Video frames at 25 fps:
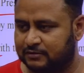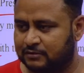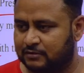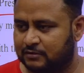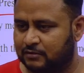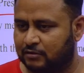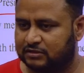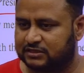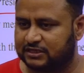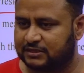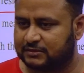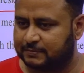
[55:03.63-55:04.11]

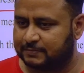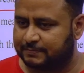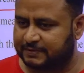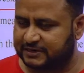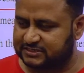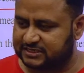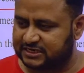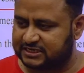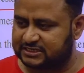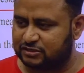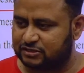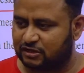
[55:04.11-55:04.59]
Okay, the
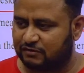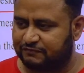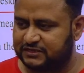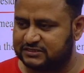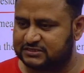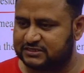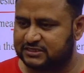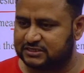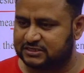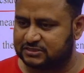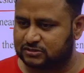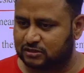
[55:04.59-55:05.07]
president's office
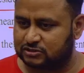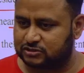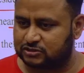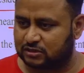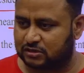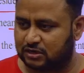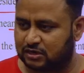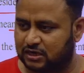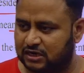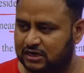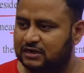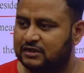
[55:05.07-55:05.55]
is also
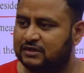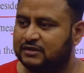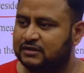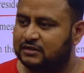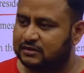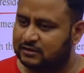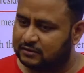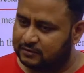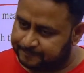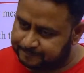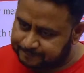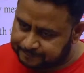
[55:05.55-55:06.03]
called
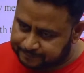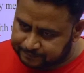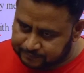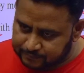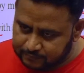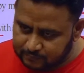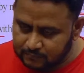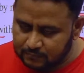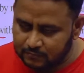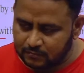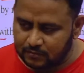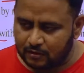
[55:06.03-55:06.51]

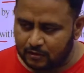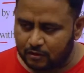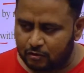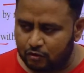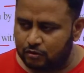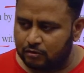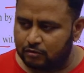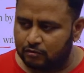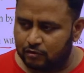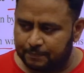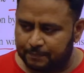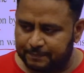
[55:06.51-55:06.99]

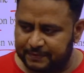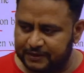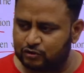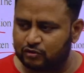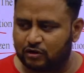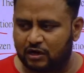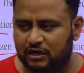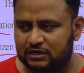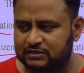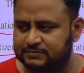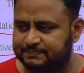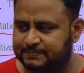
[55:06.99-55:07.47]
open to
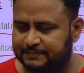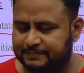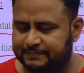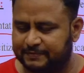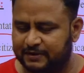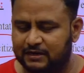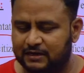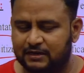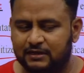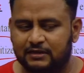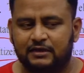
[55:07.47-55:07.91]
all people,